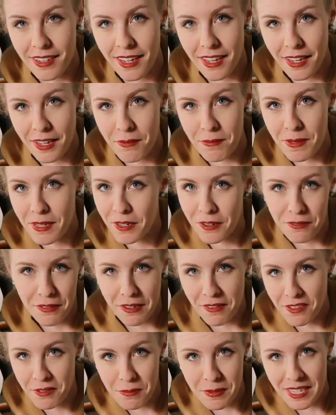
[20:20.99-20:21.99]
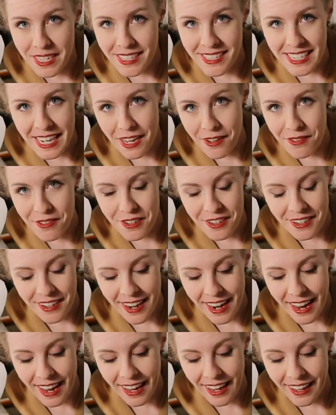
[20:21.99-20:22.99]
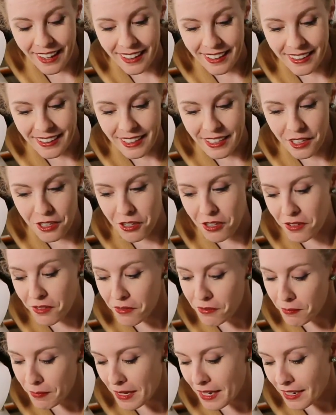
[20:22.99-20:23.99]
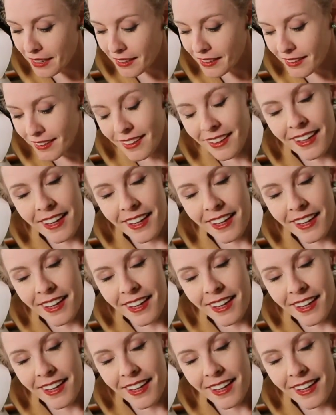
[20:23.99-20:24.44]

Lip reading: it could be your favorite piece ever, and it could have been